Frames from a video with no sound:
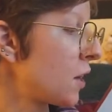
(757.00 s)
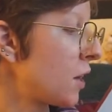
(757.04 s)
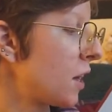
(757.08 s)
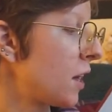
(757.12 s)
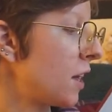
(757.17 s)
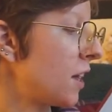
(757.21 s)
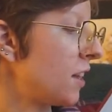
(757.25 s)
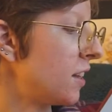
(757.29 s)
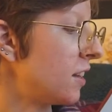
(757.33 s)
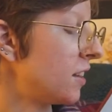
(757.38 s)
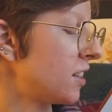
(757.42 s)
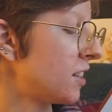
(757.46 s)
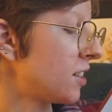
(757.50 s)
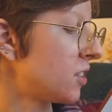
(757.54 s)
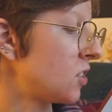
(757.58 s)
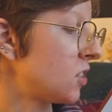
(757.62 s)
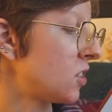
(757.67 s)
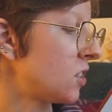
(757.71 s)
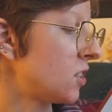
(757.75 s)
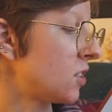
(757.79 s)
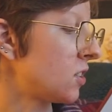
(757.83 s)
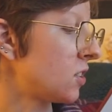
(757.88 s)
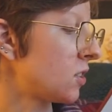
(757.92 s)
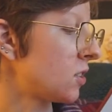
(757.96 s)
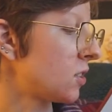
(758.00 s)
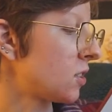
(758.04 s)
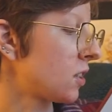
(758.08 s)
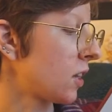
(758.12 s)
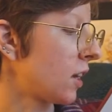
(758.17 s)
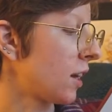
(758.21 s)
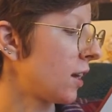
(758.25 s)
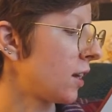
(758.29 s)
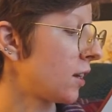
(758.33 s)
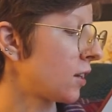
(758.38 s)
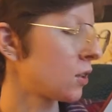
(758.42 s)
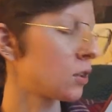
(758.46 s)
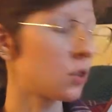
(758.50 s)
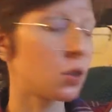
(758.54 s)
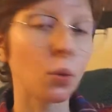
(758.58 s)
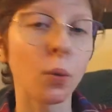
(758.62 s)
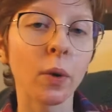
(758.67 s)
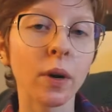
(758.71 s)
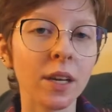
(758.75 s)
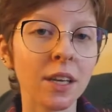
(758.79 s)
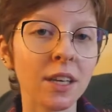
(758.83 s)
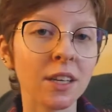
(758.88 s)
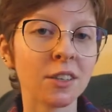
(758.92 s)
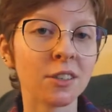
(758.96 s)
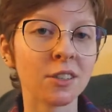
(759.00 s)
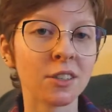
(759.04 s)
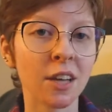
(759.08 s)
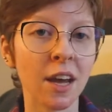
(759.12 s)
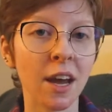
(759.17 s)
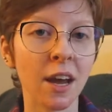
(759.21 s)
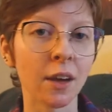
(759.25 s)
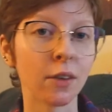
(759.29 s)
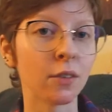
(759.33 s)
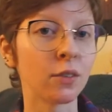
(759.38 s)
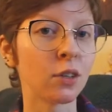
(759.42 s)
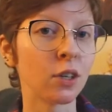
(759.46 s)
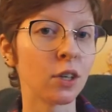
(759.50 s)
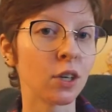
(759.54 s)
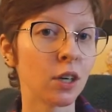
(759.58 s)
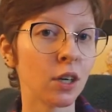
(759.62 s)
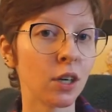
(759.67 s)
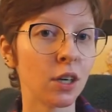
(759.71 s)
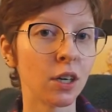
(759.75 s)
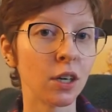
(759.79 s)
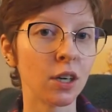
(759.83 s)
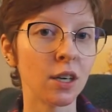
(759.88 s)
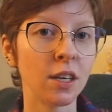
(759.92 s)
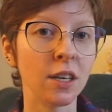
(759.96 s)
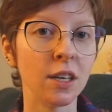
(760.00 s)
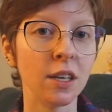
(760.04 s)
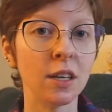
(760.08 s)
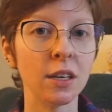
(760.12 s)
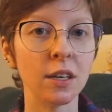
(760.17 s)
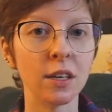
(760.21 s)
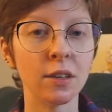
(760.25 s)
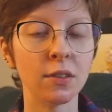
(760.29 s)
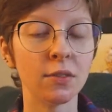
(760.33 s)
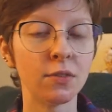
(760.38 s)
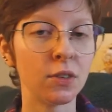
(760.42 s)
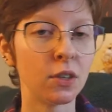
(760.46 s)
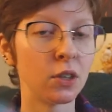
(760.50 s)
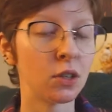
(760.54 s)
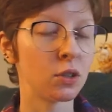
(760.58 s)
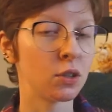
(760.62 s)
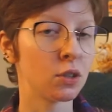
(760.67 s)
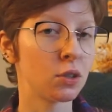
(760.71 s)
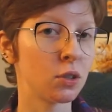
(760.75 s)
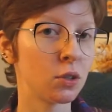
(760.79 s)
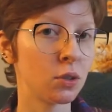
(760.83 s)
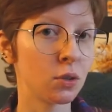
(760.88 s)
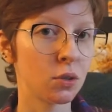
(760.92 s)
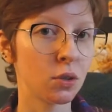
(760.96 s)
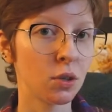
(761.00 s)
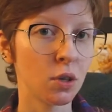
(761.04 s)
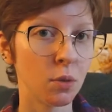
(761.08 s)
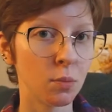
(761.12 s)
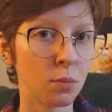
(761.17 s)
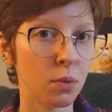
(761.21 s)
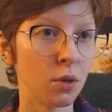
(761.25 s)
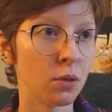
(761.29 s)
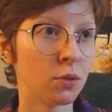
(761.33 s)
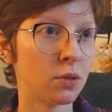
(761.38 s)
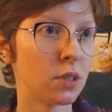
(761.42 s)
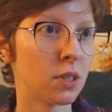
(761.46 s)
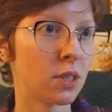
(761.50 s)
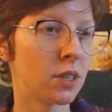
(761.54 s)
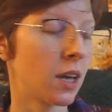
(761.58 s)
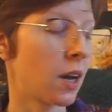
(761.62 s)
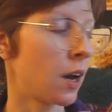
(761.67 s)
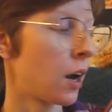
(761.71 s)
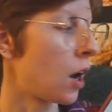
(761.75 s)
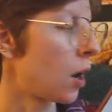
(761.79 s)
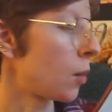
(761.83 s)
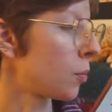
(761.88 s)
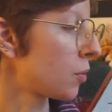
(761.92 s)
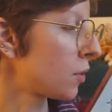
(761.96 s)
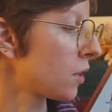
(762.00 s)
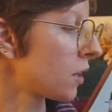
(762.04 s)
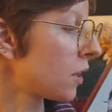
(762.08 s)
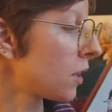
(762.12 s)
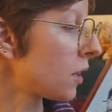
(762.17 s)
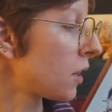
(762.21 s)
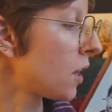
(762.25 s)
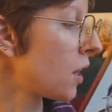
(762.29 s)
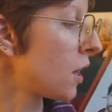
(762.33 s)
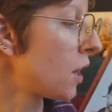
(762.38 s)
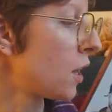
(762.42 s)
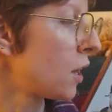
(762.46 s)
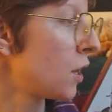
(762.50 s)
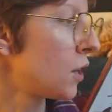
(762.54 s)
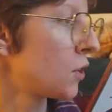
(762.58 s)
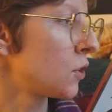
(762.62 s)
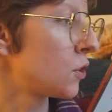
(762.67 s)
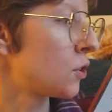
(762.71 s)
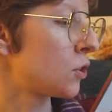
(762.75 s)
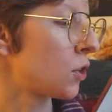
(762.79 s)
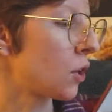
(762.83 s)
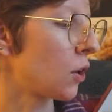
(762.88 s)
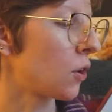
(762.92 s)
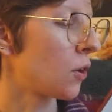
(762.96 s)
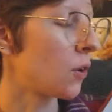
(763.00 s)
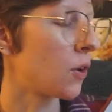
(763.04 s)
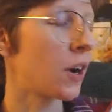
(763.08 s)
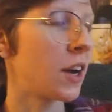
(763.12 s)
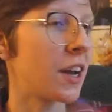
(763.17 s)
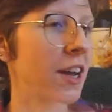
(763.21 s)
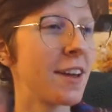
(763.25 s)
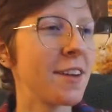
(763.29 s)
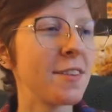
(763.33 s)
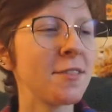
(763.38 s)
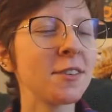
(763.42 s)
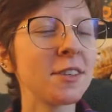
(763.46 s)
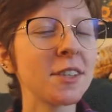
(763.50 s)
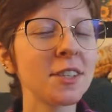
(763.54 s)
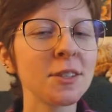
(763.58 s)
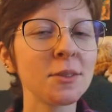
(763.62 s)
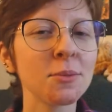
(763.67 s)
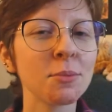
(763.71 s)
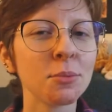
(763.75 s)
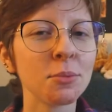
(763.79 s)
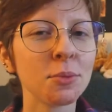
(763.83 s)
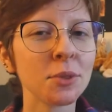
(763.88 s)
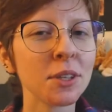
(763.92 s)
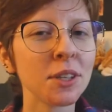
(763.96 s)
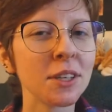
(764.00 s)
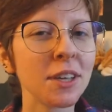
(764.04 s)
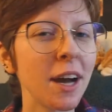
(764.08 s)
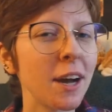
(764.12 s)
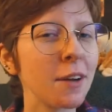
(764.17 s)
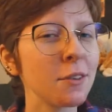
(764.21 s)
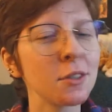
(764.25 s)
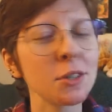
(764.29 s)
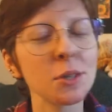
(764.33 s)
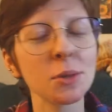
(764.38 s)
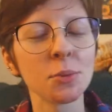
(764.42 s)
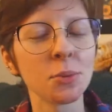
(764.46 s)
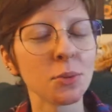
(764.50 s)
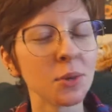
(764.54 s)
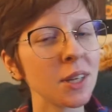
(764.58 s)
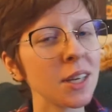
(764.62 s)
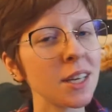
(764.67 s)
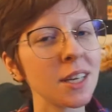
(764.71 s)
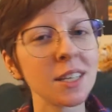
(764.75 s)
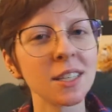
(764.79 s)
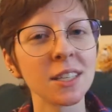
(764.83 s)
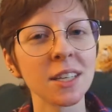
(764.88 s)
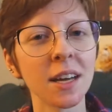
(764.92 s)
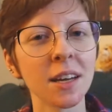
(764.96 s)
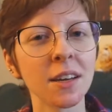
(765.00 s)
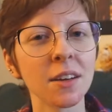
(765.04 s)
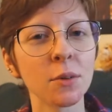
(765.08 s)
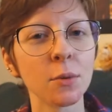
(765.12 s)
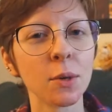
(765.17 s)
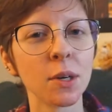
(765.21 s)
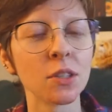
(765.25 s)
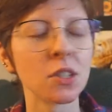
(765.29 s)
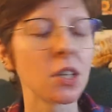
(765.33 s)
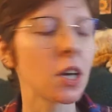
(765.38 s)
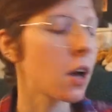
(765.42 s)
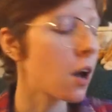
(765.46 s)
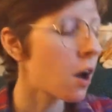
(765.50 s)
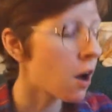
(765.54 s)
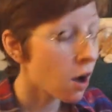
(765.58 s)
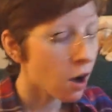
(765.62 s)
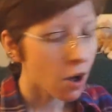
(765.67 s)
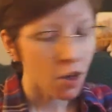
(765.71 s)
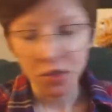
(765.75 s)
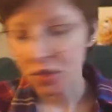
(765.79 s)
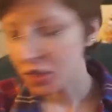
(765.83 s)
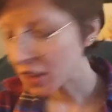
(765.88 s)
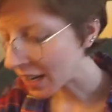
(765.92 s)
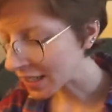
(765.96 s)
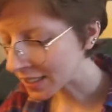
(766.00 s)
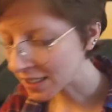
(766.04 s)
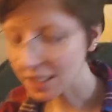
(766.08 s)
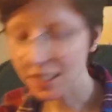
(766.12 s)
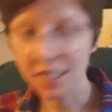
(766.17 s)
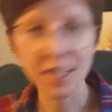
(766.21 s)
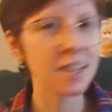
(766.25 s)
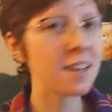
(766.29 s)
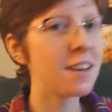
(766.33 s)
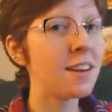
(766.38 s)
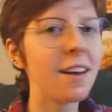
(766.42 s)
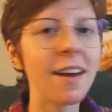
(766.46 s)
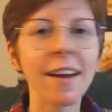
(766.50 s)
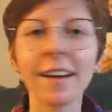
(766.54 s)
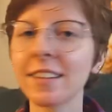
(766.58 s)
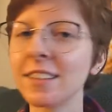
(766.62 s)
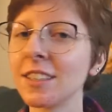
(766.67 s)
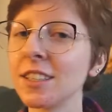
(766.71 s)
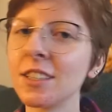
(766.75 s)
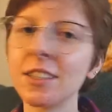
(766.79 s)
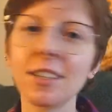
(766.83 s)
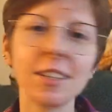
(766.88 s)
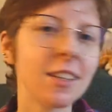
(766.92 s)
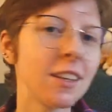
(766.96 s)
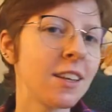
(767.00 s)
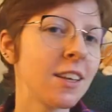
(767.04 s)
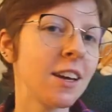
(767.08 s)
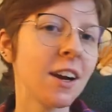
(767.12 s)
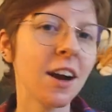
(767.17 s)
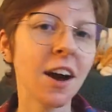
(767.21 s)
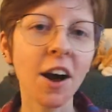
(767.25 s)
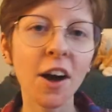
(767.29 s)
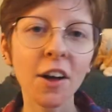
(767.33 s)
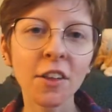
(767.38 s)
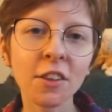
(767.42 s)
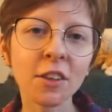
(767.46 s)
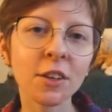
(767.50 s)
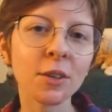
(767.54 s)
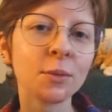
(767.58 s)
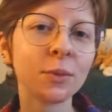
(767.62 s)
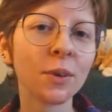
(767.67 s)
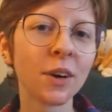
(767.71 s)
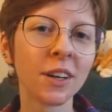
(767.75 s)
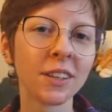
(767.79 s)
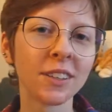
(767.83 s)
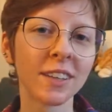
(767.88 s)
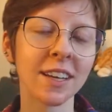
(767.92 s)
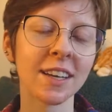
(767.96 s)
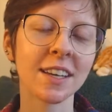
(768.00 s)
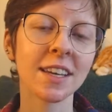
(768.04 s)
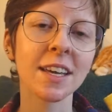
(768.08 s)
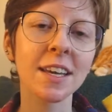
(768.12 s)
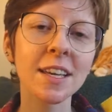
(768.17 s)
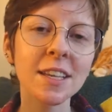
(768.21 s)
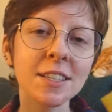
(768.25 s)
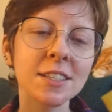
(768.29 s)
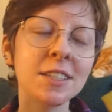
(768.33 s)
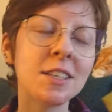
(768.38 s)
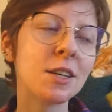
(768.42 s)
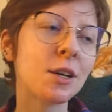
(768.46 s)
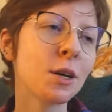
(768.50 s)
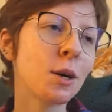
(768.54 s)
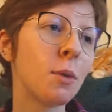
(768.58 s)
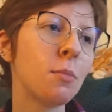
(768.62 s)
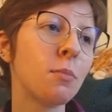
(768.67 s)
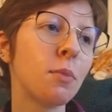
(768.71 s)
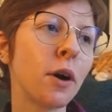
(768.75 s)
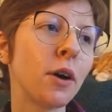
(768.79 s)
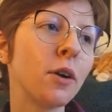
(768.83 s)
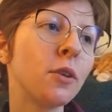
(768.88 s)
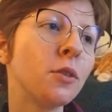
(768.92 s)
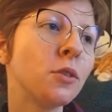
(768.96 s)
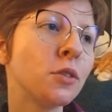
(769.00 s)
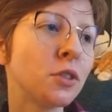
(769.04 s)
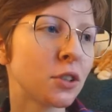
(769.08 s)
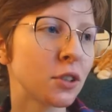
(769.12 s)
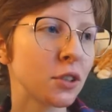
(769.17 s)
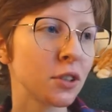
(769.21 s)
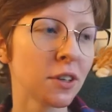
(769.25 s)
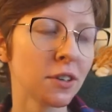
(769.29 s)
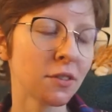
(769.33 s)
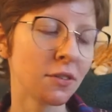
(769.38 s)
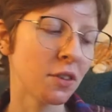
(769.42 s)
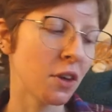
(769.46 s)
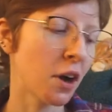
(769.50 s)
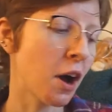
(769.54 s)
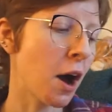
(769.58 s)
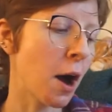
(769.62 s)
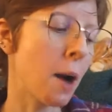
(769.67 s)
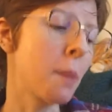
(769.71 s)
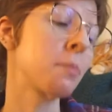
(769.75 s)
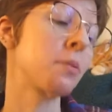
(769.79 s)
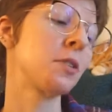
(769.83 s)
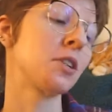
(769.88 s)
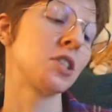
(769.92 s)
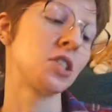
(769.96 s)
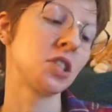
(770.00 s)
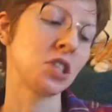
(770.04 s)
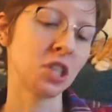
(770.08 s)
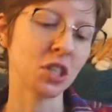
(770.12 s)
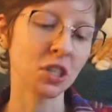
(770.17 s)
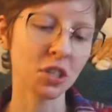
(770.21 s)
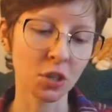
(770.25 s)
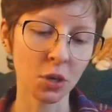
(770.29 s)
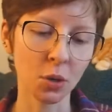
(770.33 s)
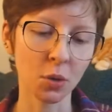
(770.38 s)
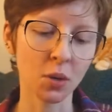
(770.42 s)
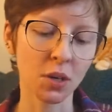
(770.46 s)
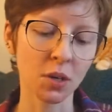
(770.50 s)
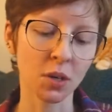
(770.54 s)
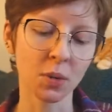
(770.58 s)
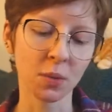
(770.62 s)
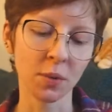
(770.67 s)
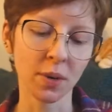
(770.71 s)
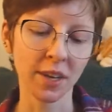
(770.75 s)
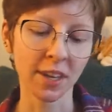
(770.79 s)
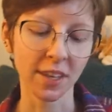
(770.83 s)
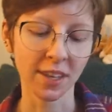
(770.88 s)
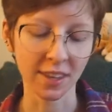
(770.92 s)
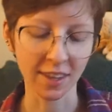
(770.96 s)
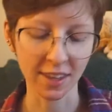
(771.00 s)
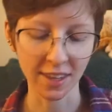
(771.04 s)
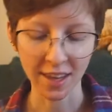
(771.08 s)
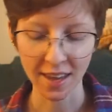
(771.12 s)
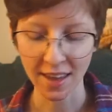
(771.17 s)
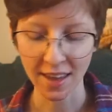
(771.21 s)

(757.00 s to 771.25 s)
And this is like twenty years after he finished composing that opera. So it was just really, I was just really excited when I was like, oh, that's connected to the other one. Like, he's the composer of the opera she toured with.